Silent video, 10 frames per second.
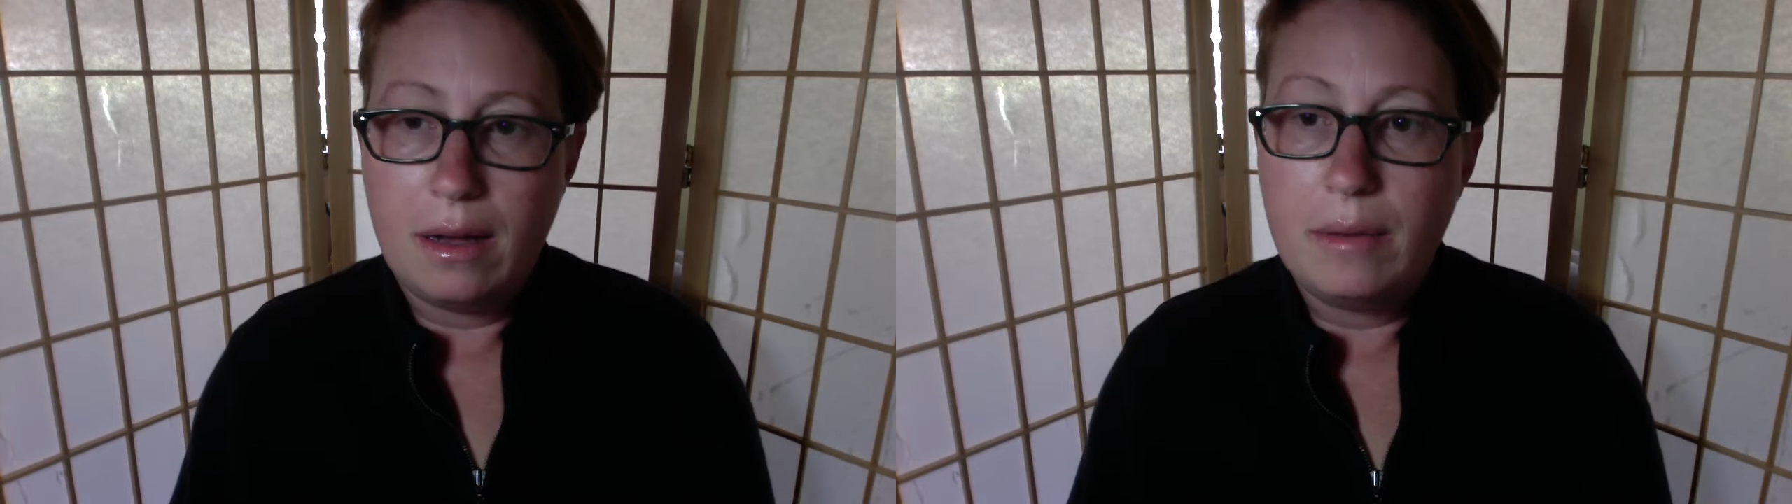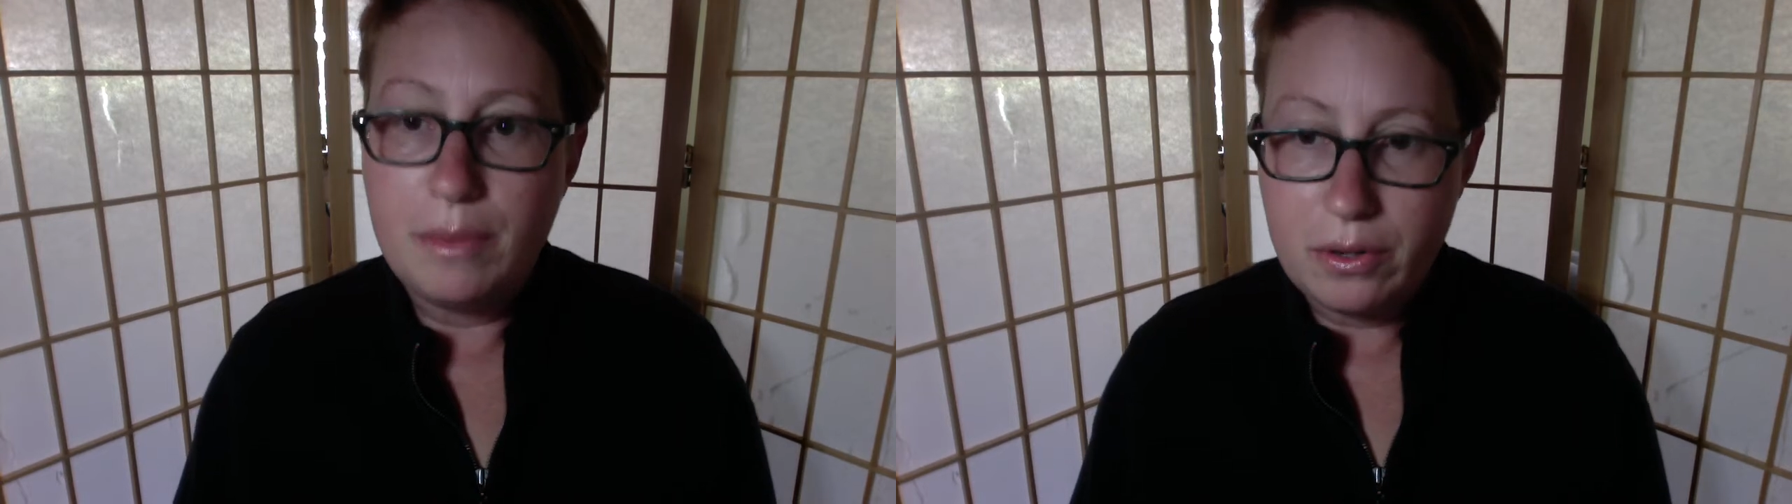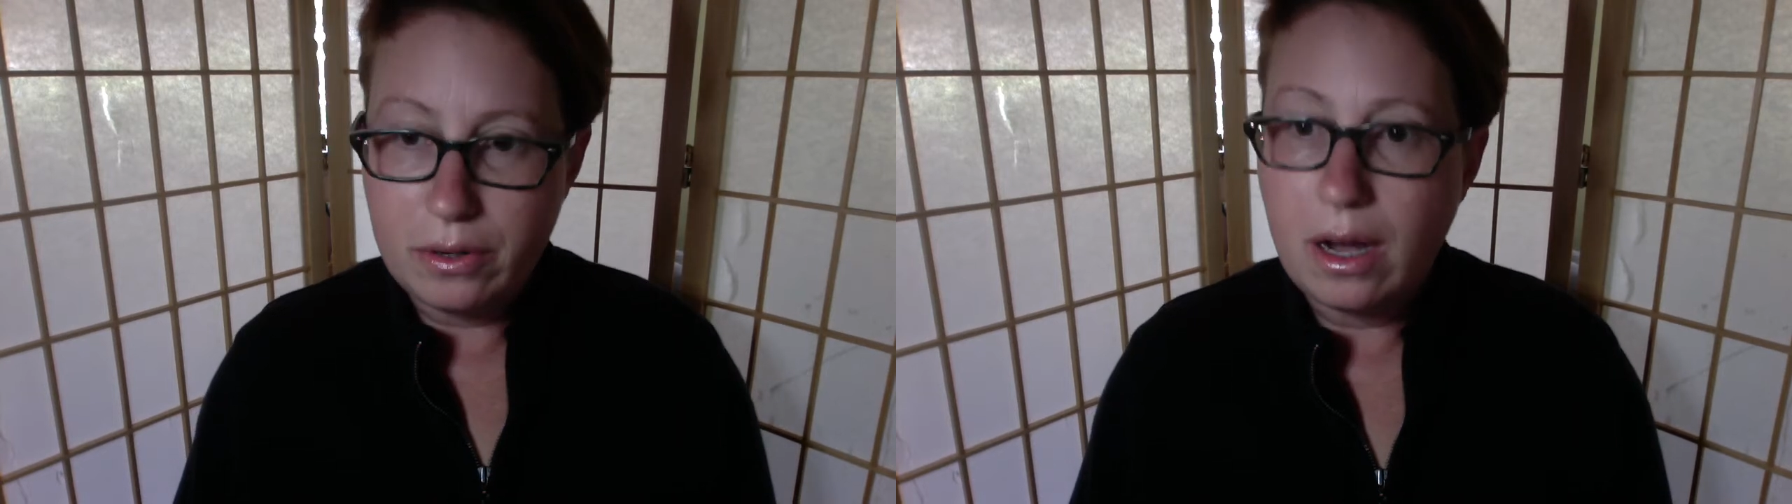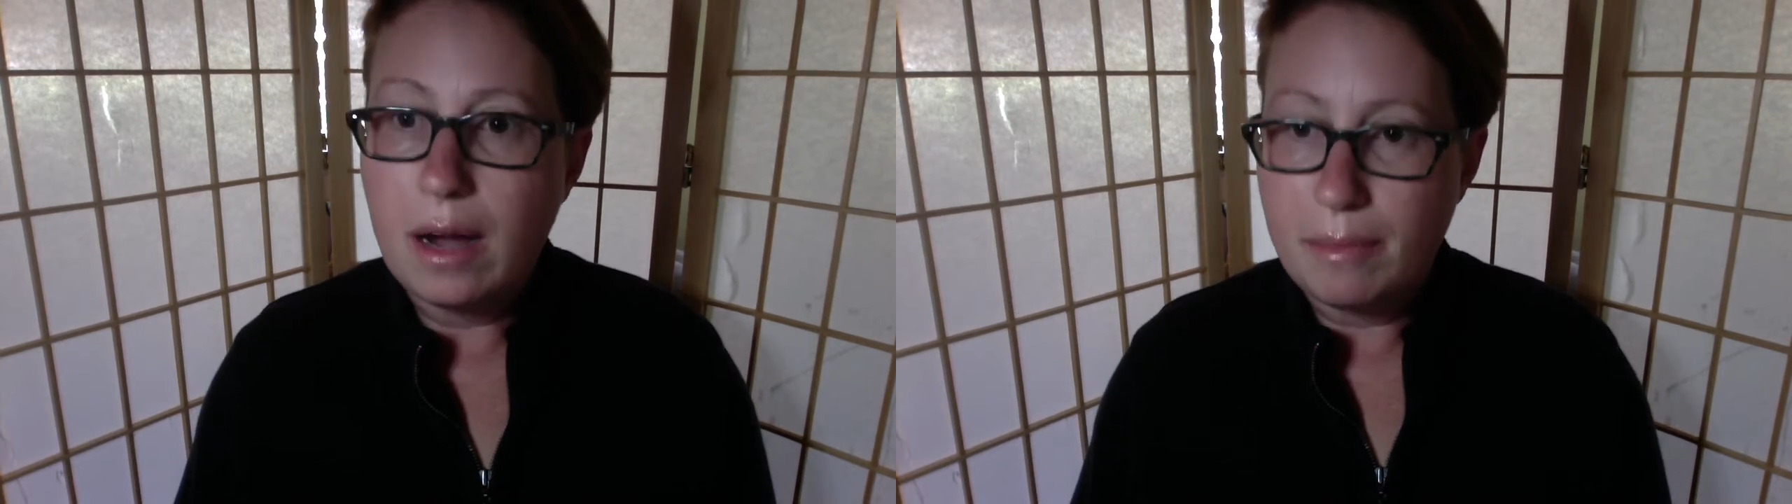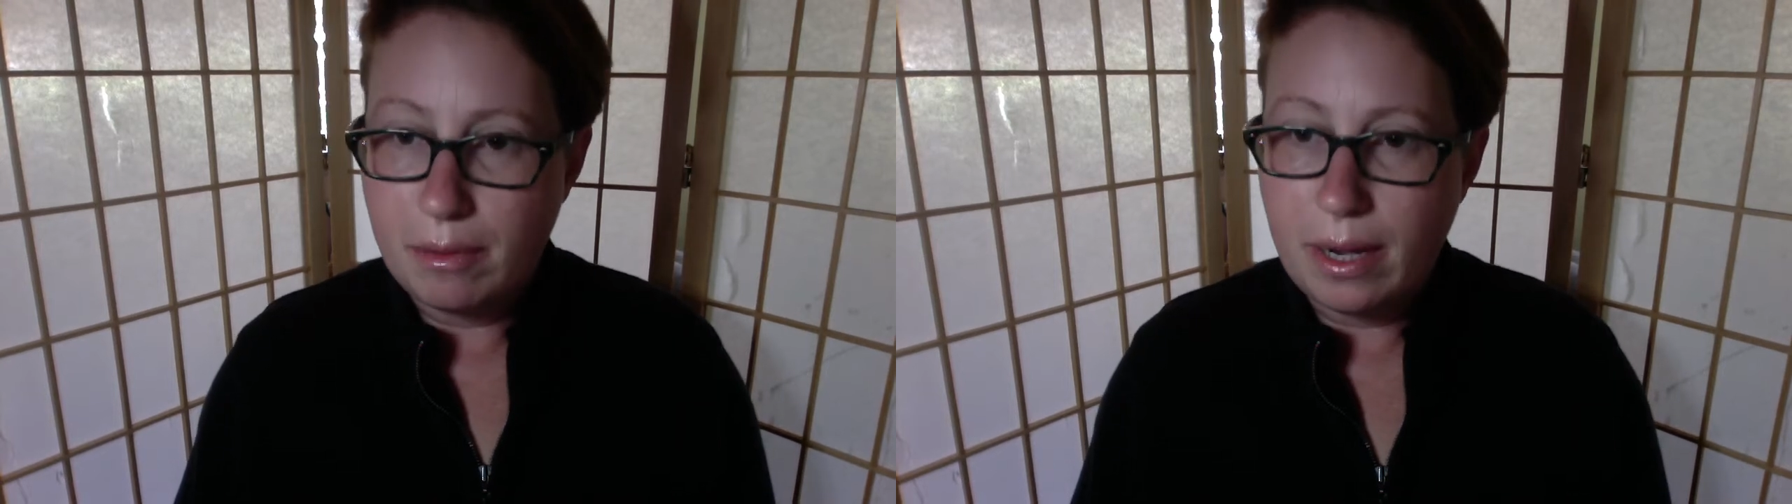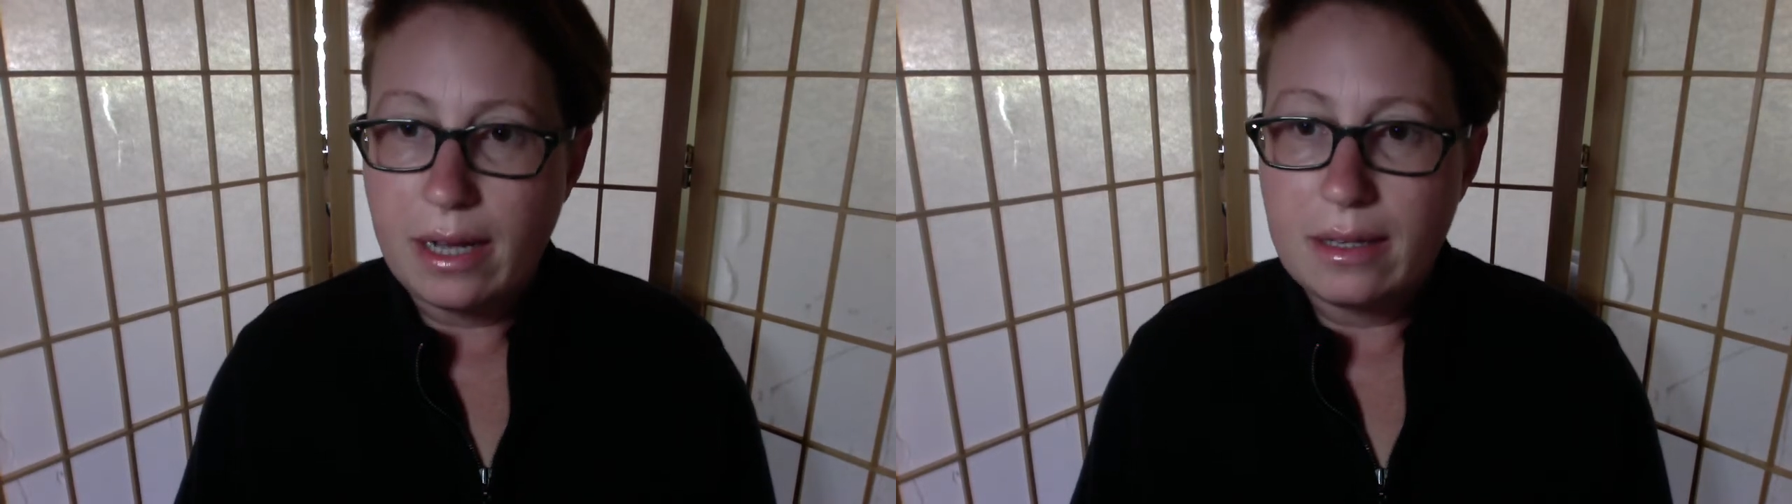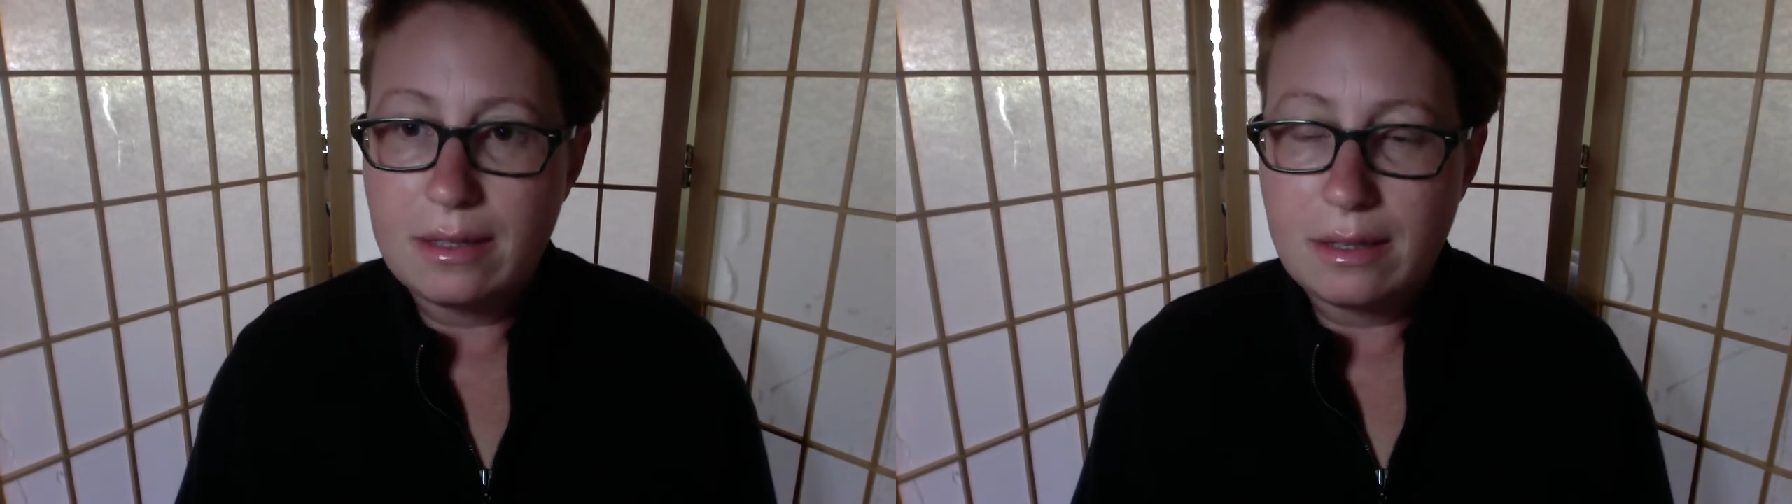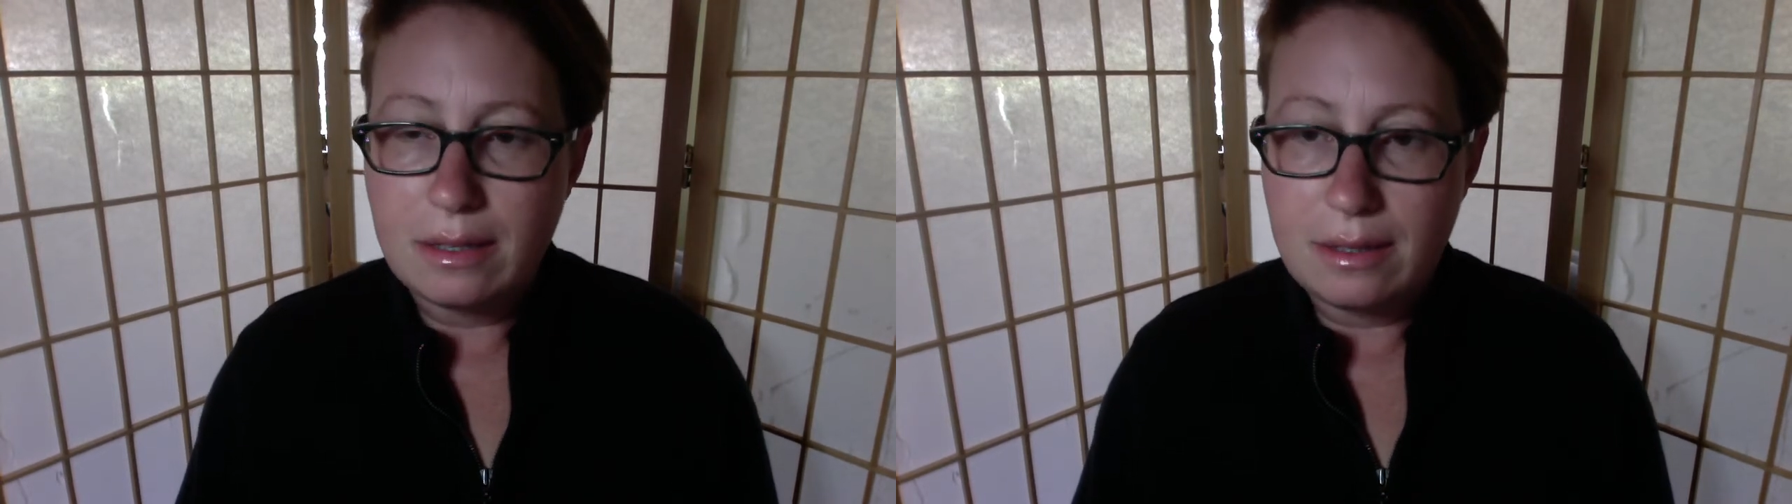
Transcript: immune compromised